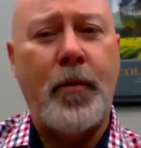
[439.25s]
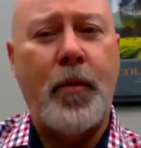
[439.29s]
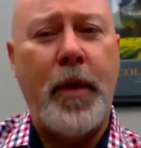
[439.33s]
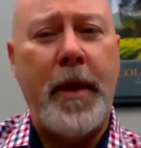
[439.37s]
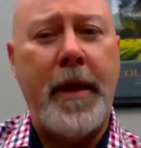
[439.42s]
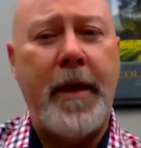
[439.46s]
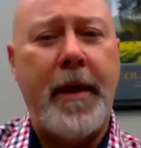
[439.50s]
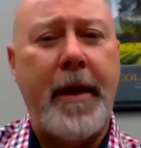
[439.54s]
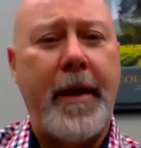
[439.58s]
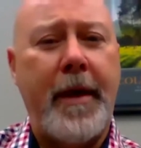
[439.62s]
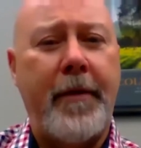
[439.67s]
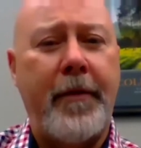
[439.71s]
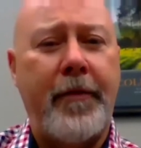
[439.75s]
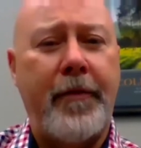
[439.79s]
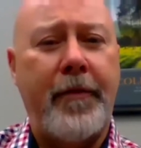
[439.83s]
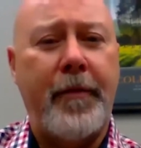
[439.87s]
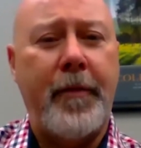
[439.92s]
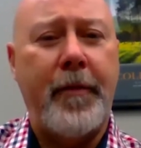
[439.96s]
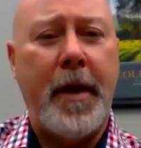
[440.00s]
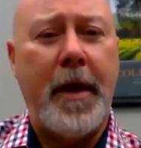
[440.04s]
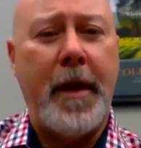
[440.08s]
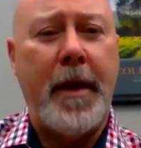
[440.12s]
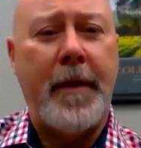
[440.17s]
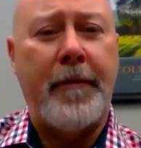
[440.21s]
We have
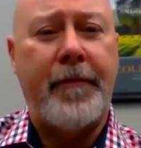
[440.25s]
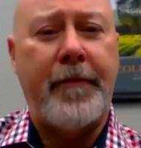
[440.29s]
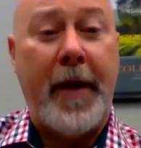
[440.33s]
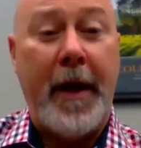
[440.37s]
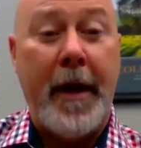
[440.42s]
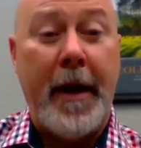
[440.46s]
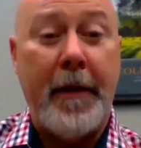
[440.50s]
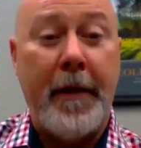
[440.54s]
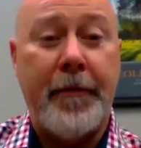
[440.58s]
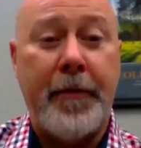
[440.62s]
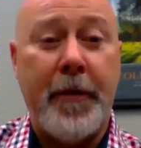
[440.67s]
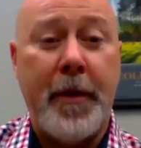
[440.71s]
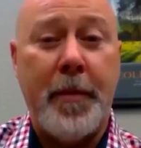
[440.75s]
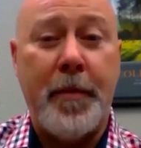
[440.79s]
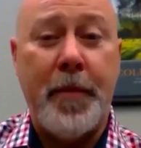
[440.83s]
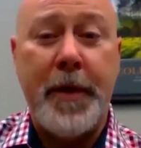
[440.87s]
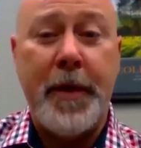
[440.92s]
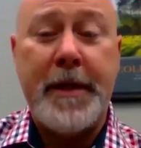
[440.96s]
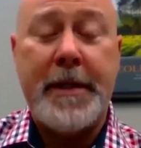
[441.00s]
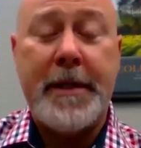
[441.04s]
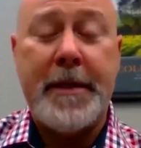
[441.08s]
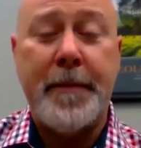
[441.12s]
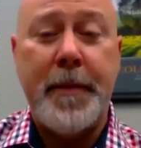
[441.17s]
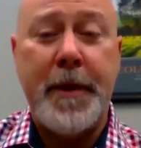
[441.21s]
filed for a
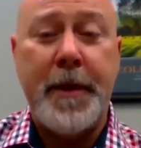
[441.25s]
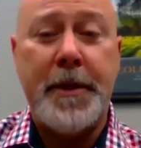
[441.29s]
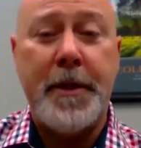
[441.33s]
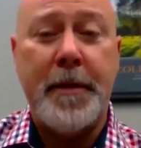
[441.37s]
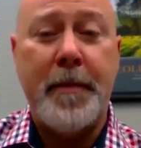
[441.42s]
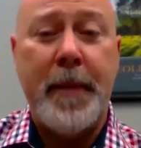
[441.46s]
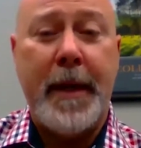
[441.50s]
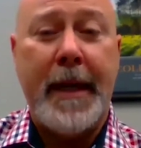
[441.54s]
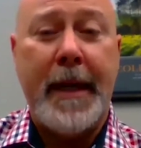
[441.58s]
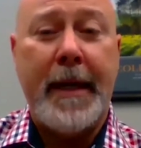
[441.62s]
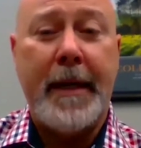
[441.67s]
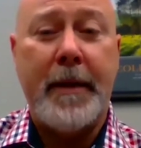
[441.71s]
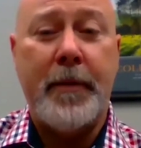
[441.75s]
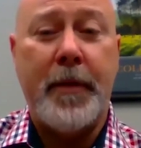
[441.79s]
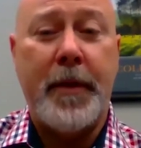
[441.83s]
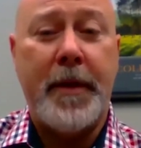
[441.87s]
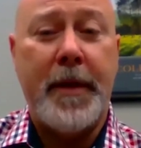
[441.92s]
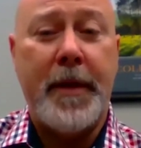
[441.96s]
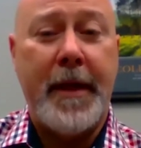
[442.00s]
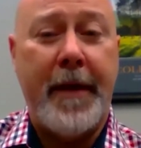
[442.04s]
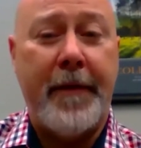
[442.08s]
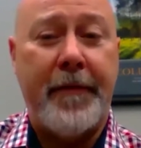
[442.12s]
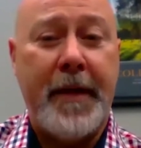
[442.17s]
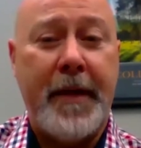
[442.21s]
pre-submission meeting with
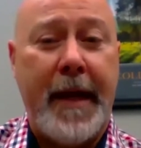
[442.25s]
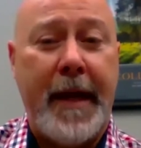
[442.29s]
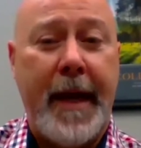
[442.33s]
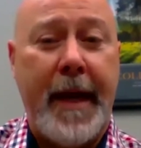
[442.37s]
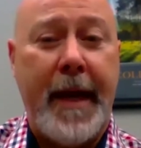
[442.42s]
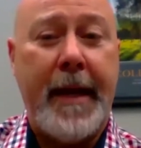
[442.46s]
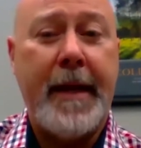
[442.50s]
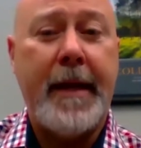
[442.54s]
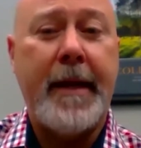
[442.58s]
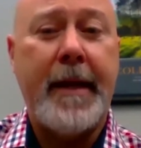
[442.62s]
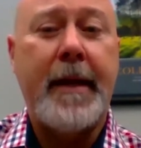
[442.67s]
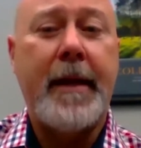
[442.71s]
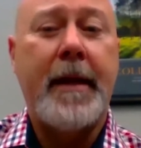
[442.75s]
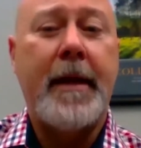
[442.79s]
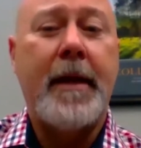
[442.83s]
the FDA.